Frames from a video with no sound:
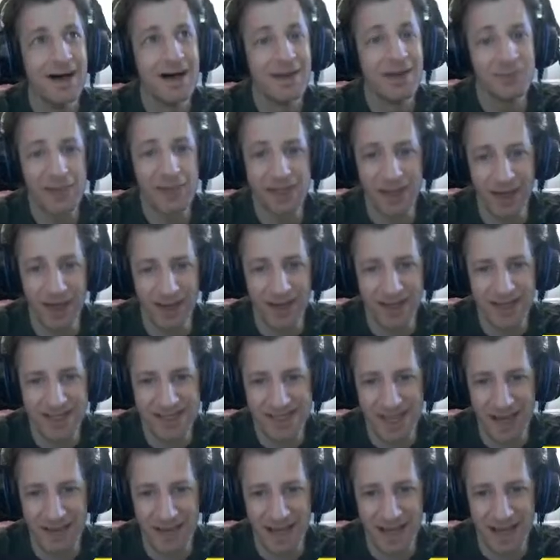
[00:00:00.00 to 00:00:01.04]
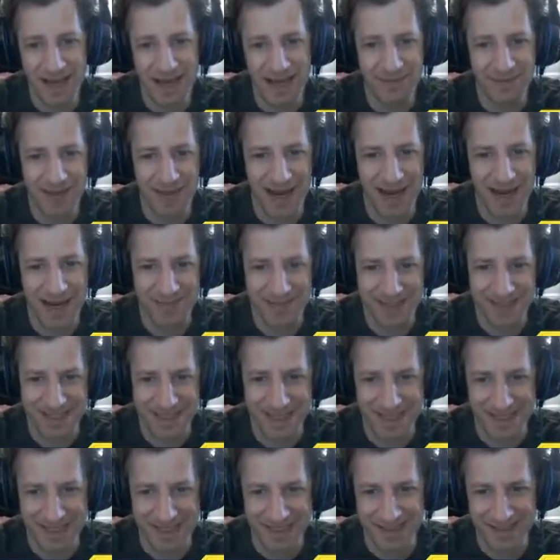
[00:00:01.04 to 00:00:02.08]
Because I'm not even
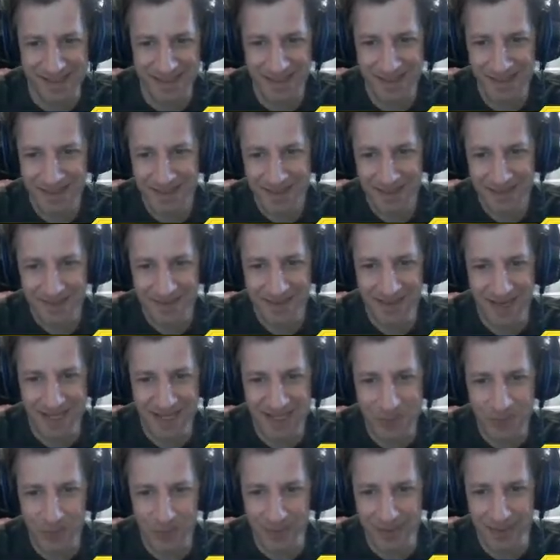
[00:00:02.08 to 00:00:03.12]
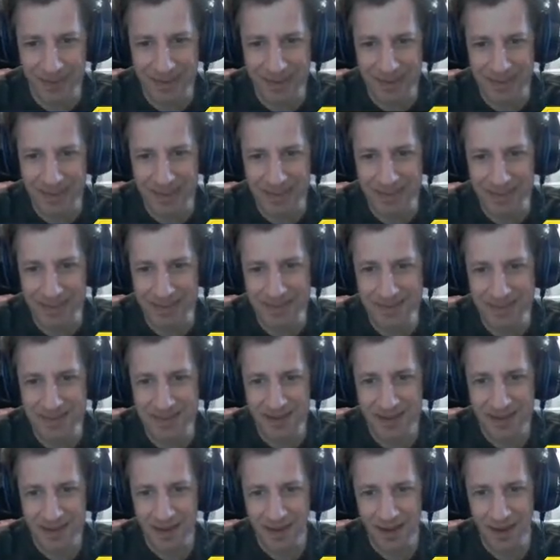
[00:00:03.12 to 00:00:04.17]
done. The next one is
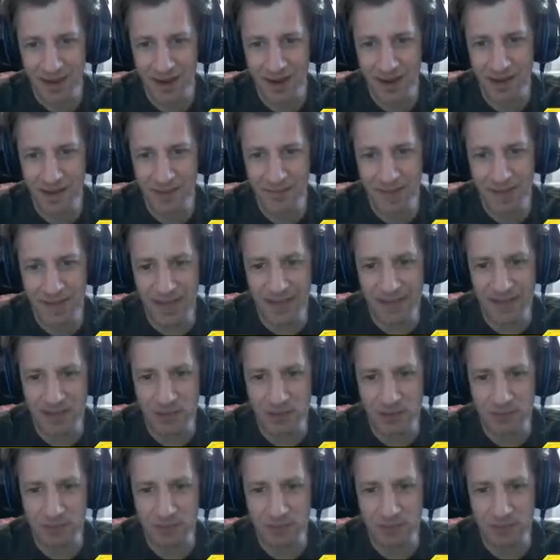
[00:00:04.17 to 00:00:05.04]
automatic